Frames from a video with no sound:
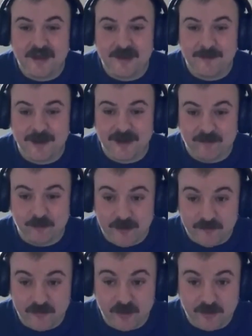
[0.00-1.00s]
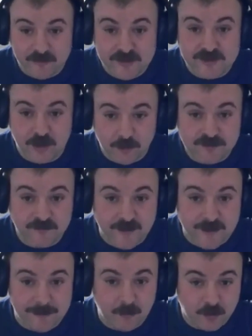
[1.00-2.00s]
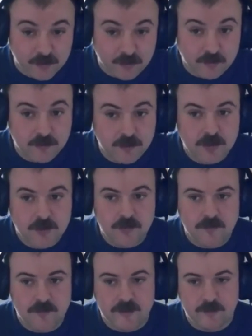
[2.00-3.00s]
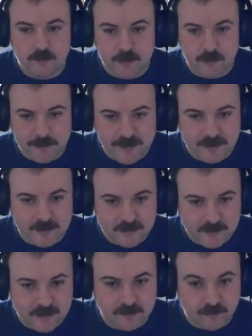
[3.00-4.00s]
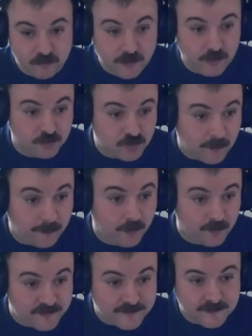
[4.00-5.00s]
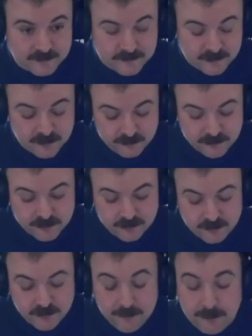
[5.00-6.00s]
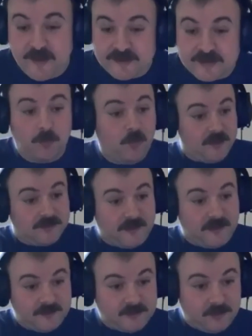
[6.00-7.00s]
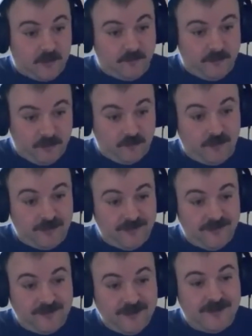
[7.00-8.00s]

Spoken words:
that if the university opts for that model, then we would be in real trouble as an institution. But that's the worst case scenario, right?